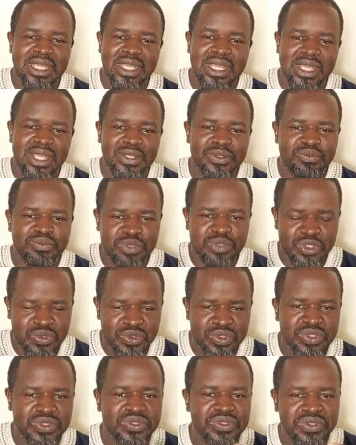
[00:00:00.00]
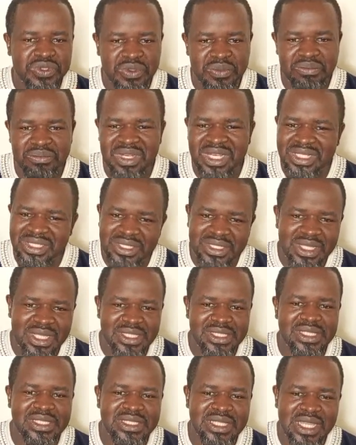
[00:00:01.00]
and be doing some little
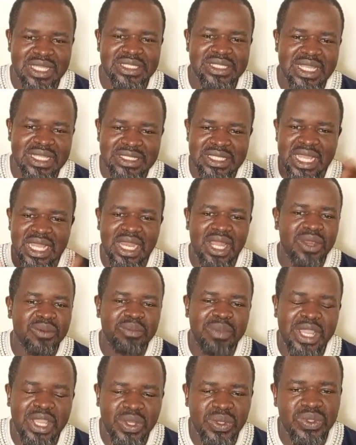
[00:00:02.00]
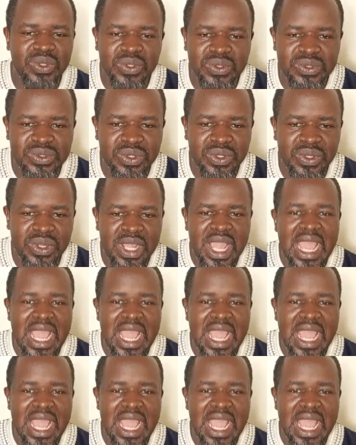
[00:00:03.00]
exercise as allowed by a doctor.